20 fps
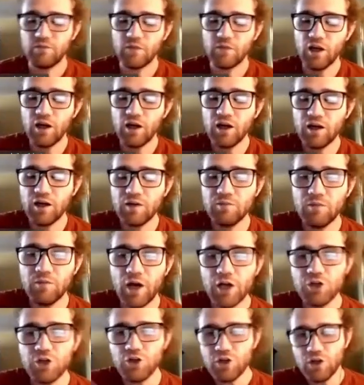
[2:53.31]
Um, I
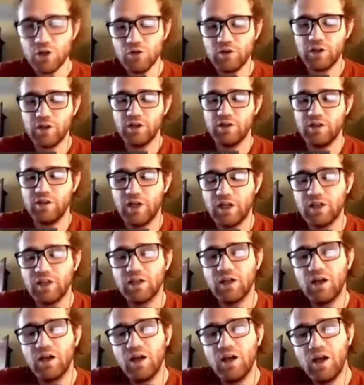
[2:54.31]
should note here that
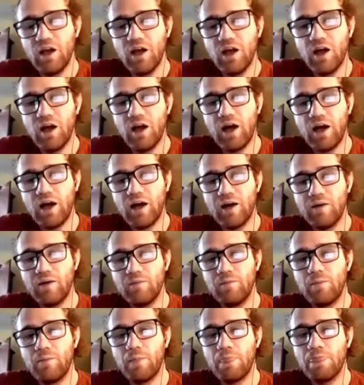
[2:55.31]

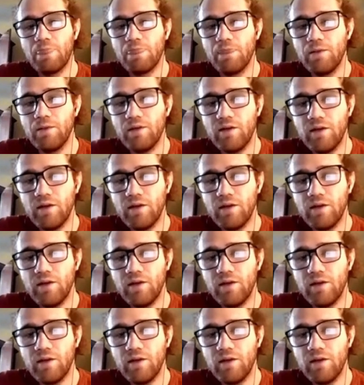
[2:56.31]
um,